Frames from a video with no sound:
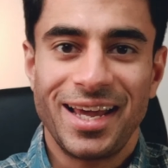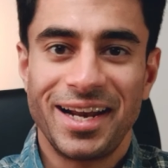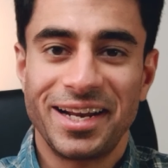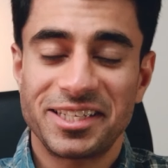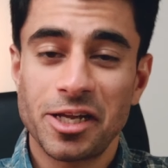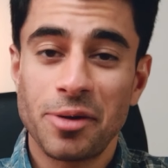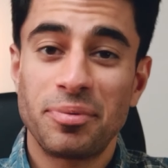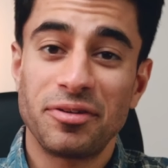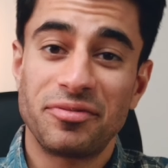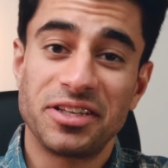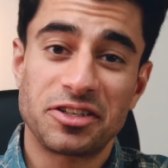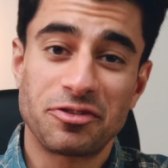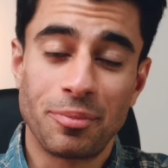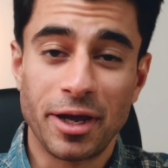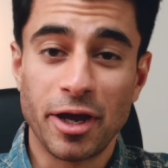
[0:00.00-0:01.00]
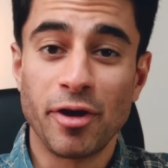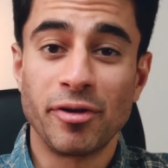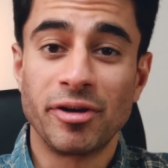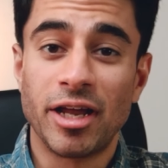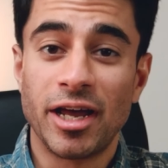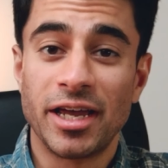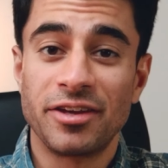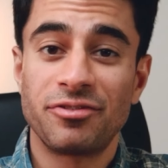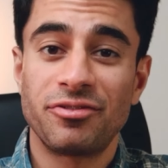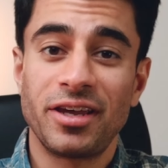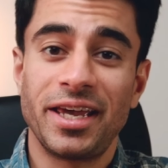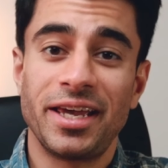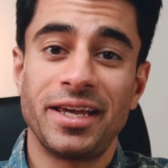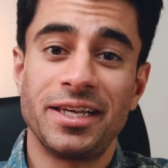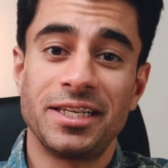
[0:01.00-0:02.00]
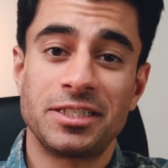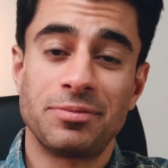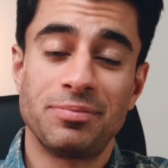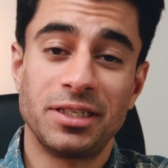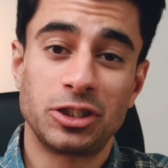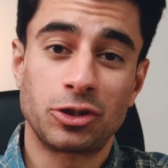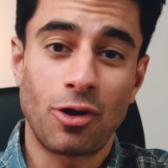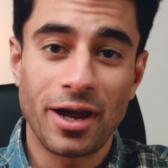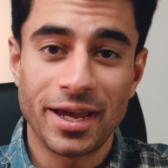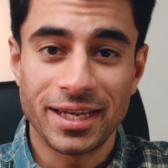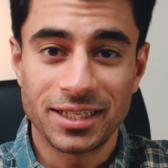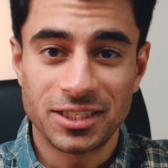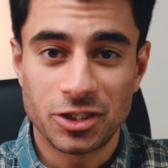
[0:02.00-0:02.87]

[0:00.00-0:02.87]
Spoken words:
An example of this from my own life is me trying